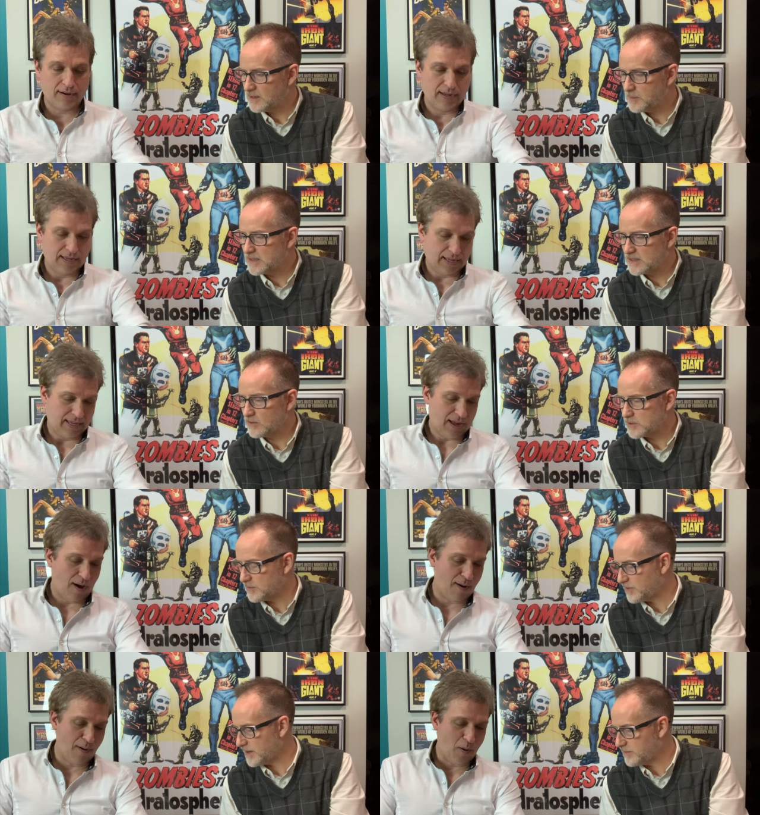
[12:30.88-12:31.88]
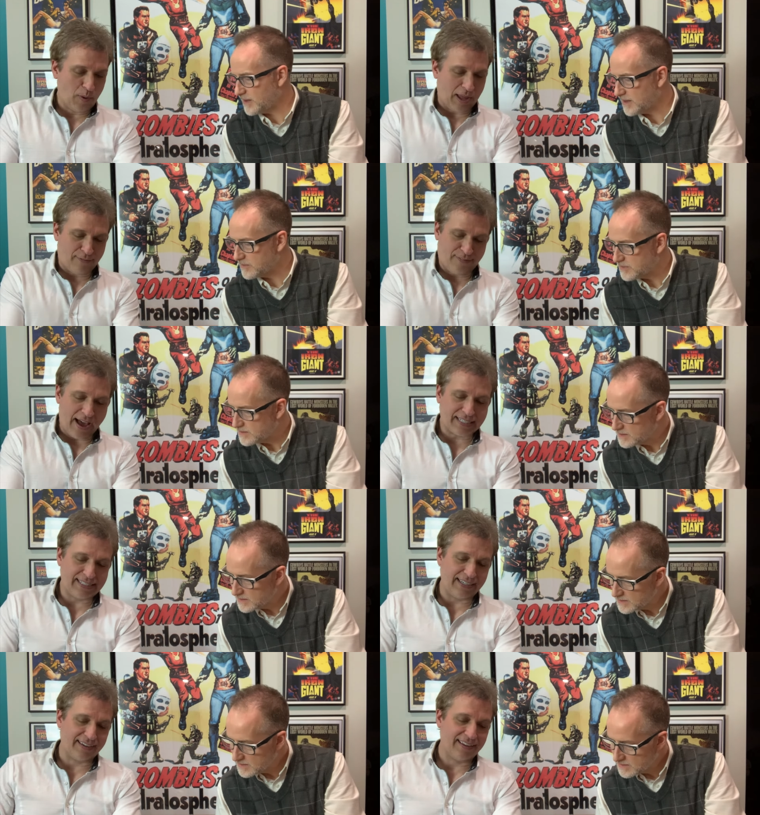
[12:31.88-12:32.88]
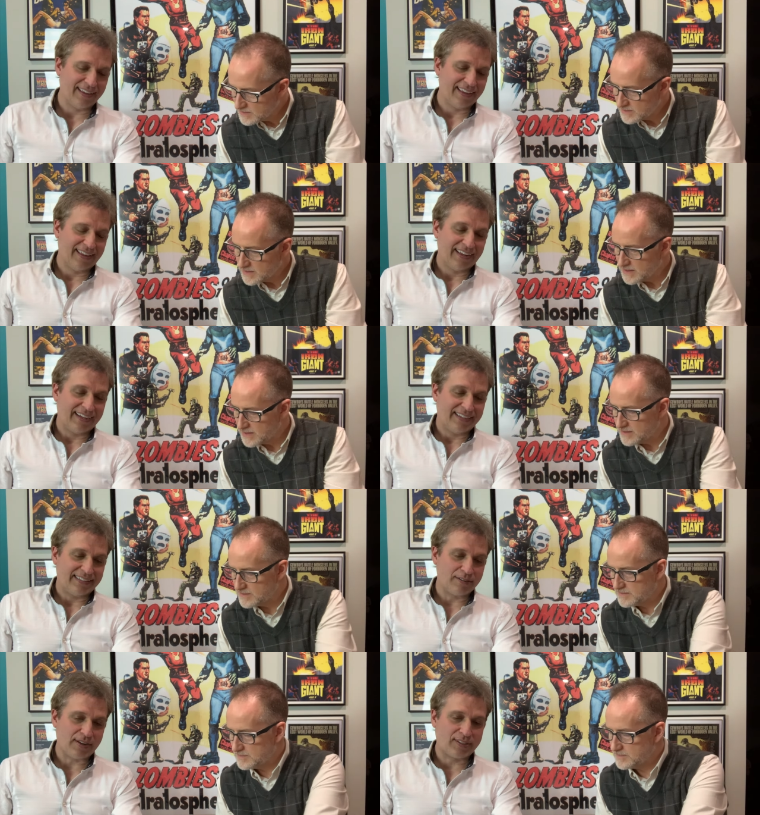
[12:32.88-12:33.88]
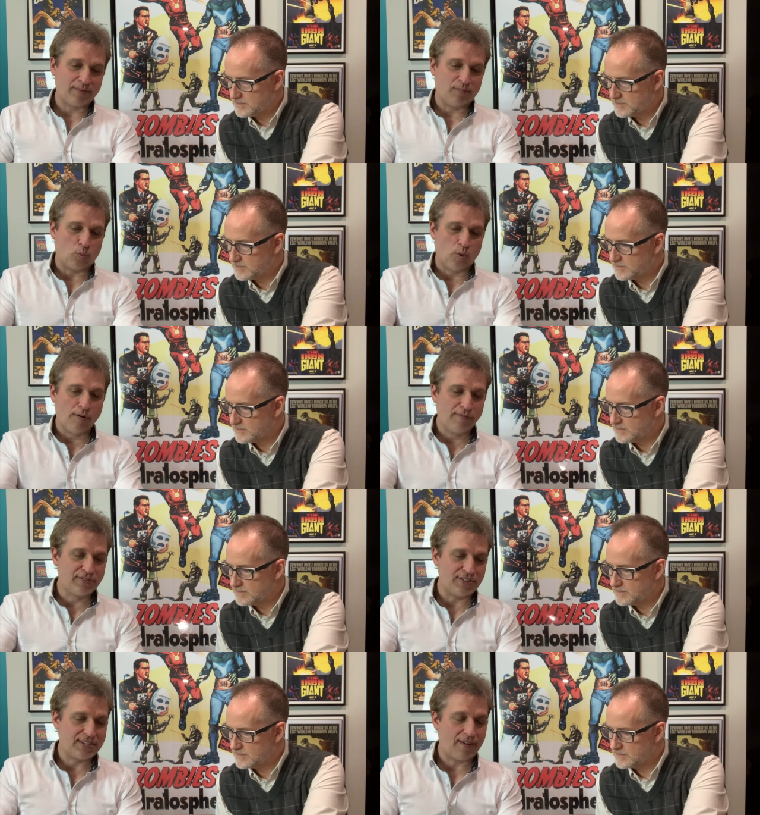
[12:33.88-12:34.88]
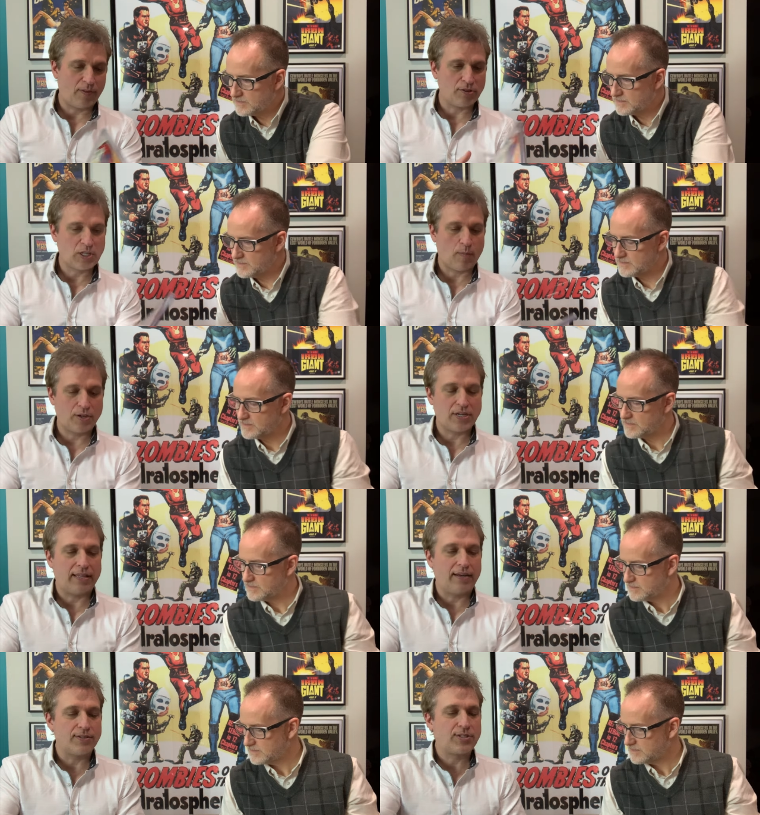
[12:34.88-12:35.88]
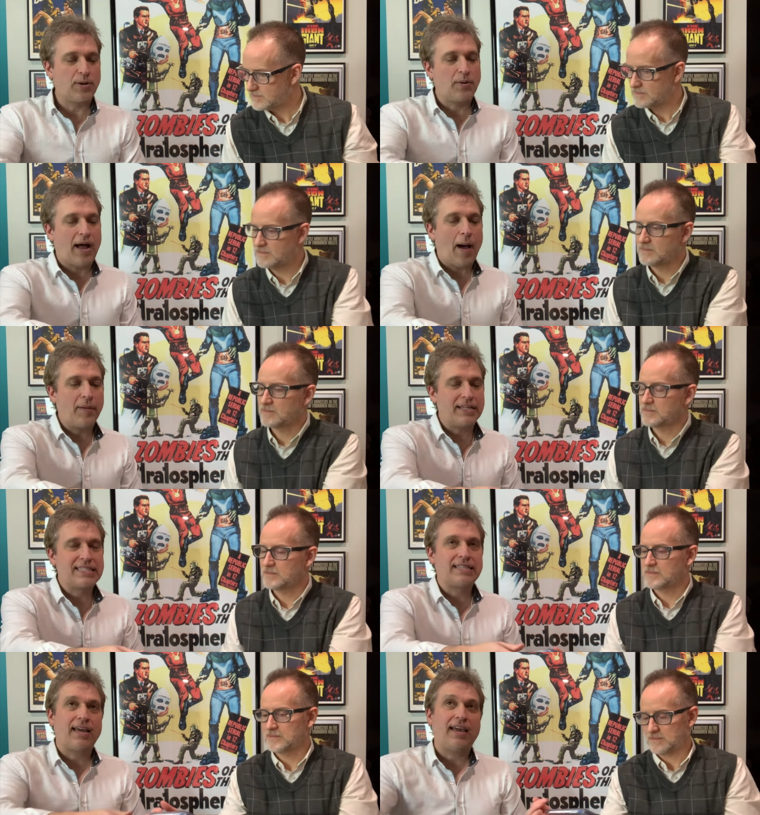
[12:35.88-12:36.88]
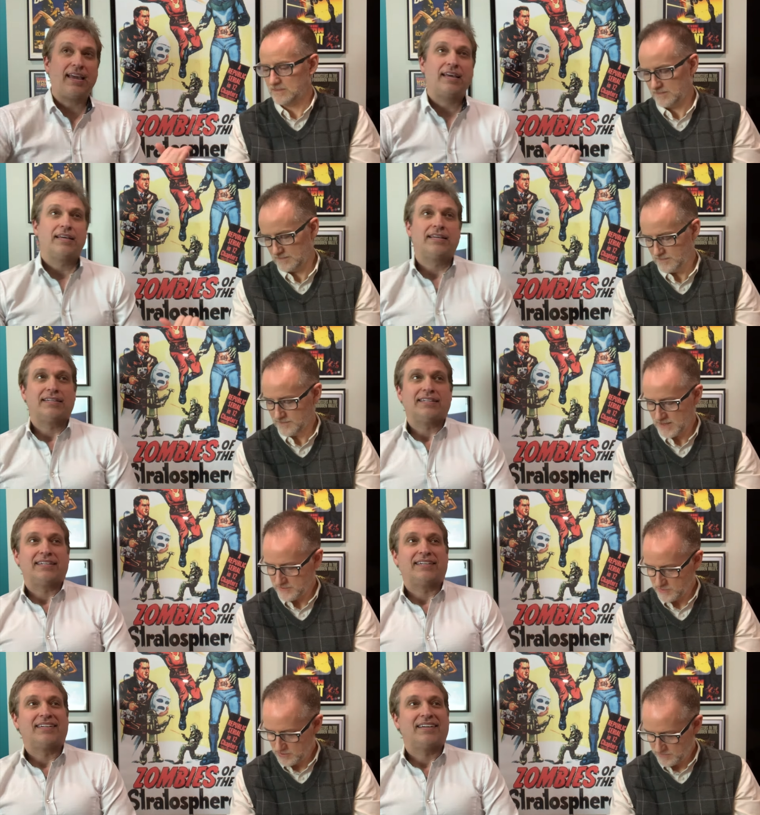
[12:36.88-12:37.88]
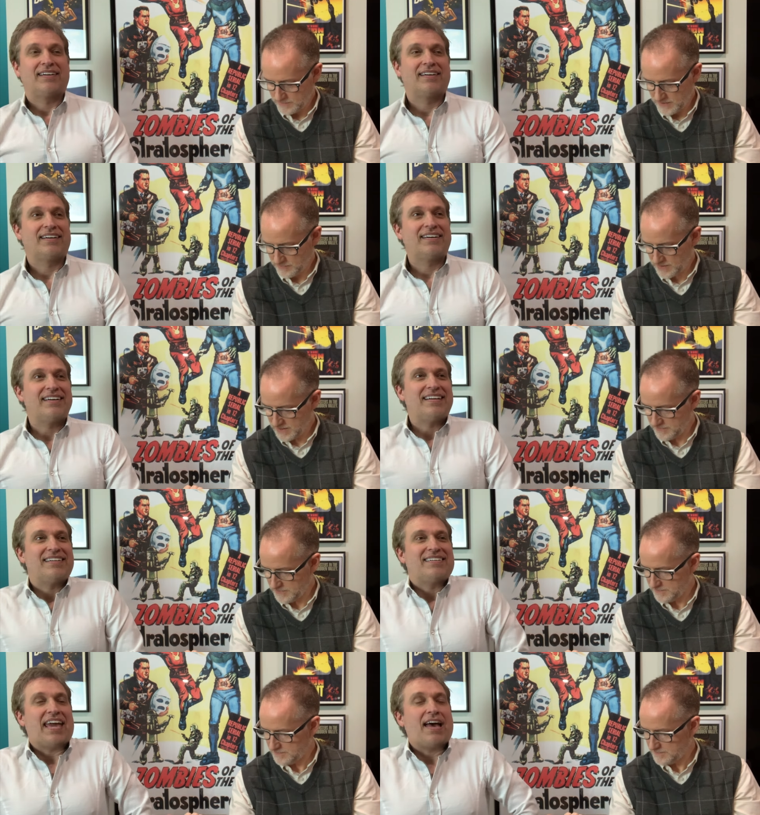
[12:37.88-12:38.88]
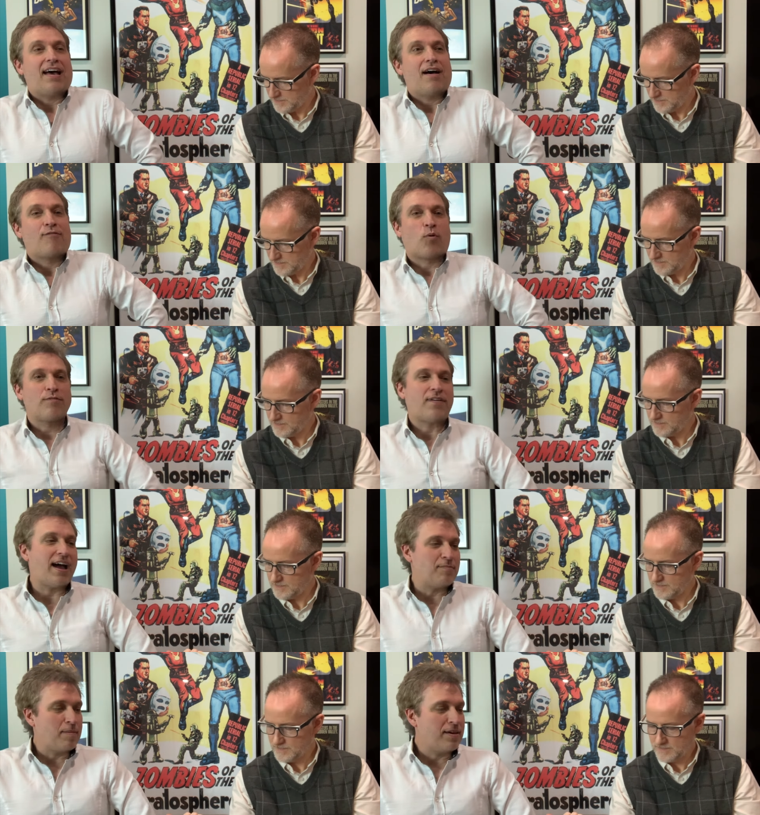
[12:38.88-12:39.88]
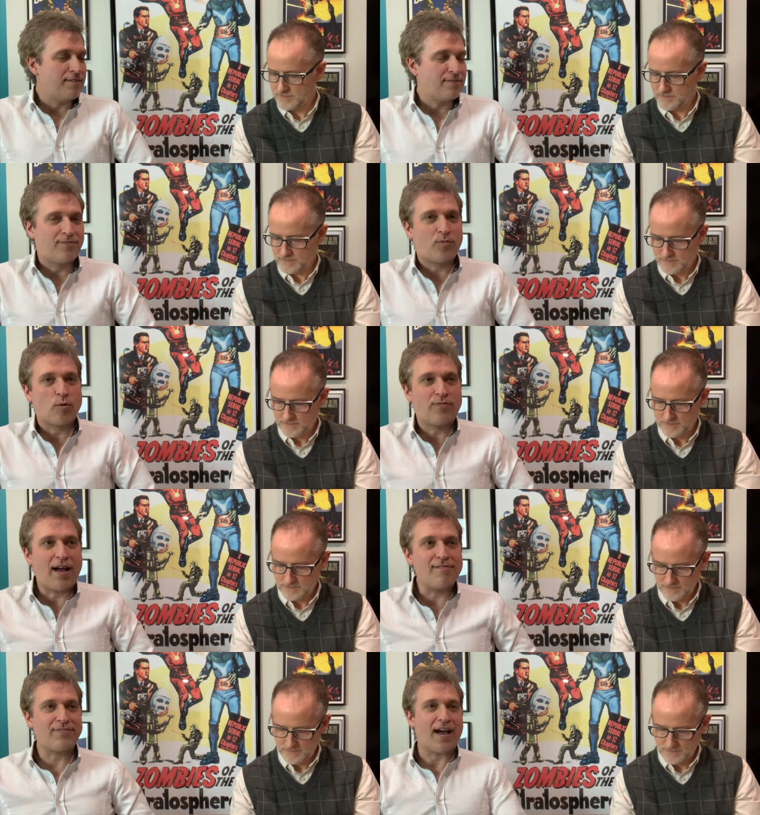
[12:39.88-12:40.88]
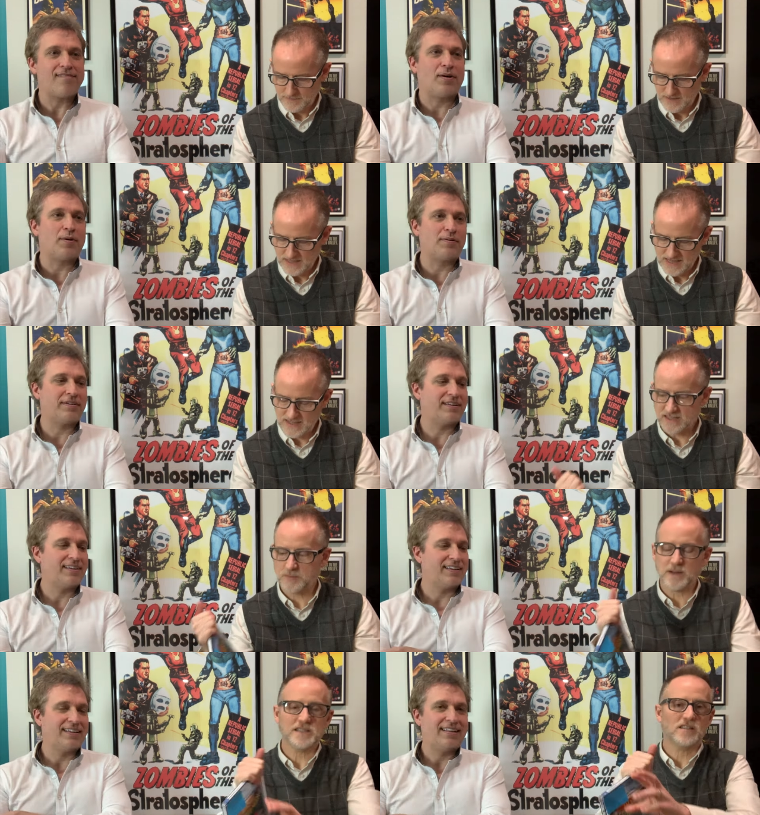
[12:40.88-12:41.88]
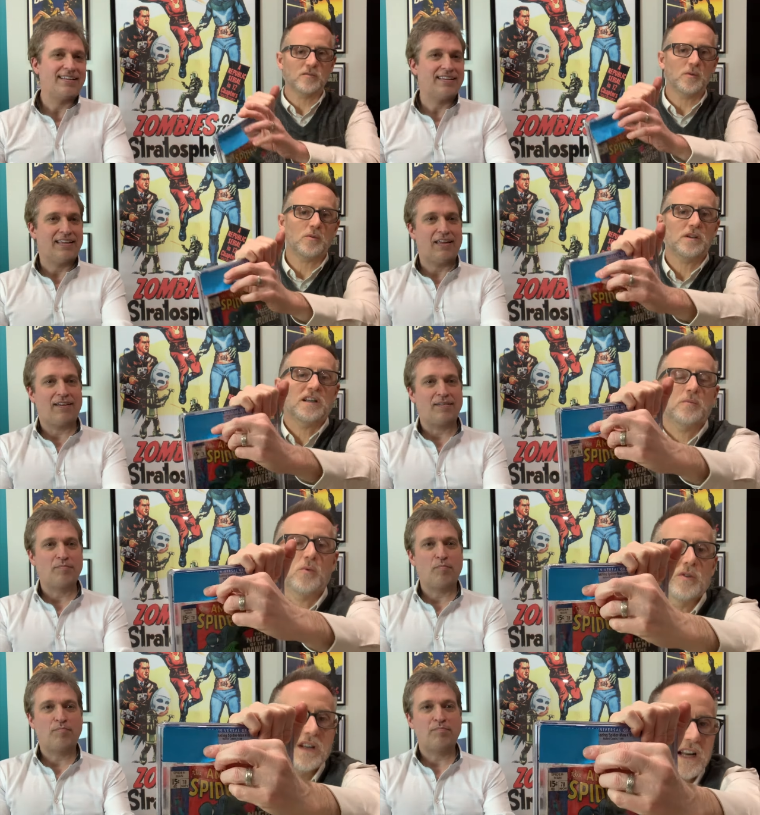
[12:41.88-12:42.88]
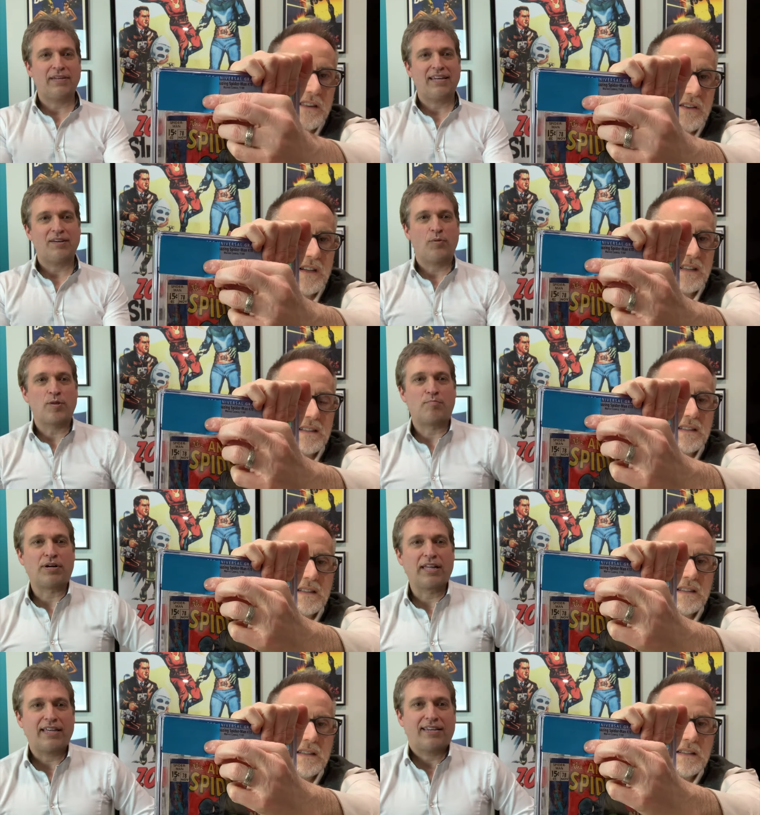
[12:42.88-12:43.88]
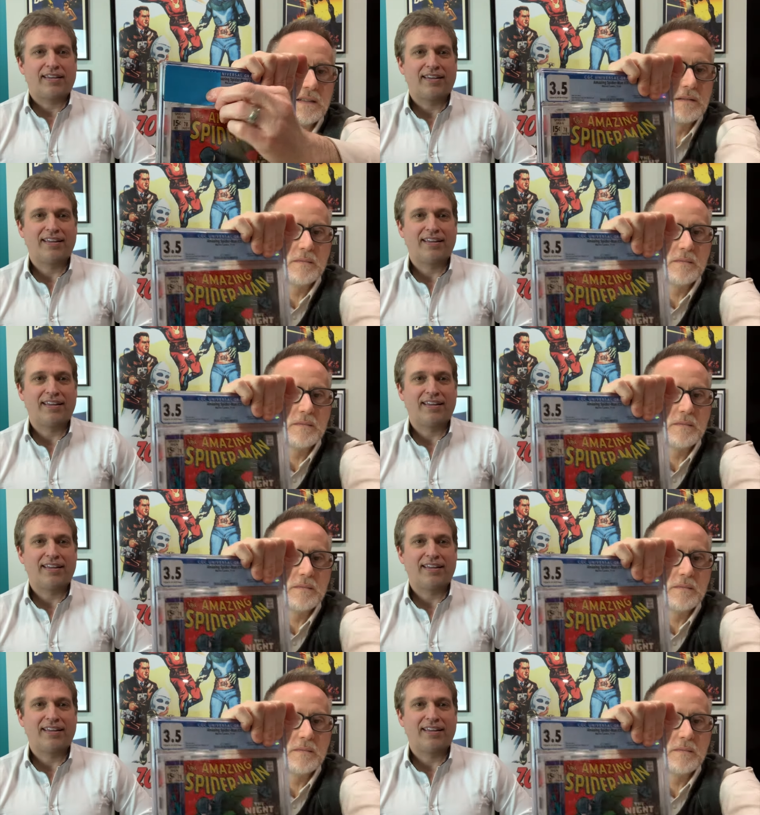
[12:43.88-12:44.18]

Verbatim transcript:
Speaker 1: It could
Speaker 2: be as little as. Oh, we
Speaker 1: got foxing. Yeah. There's like some wolves and stuff. There's so much on there. So I'm gonna say five oh five five. Yeah, four or five maybe four five five oh. Yeah, this spine's a little more yeah. worn than I thought. With a bullet.